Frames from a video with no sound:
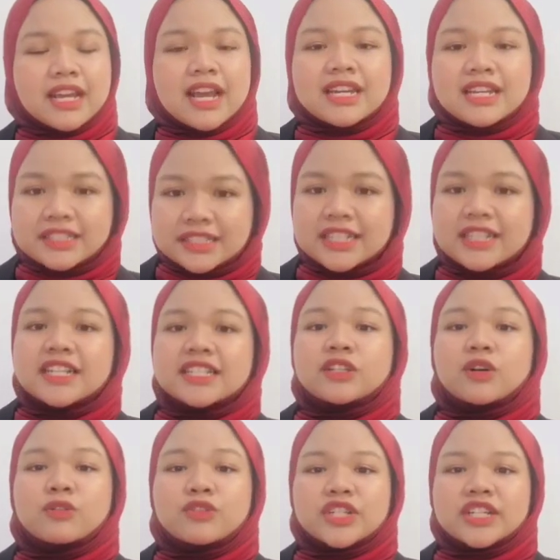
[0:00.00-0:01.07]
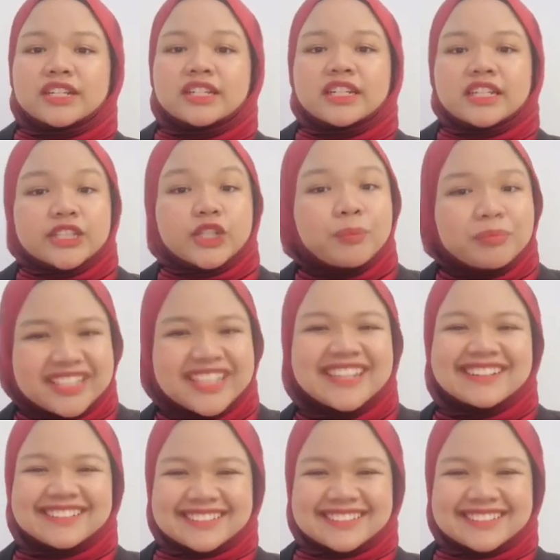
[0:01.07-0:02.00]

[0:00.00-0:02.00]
the series solution is obtained.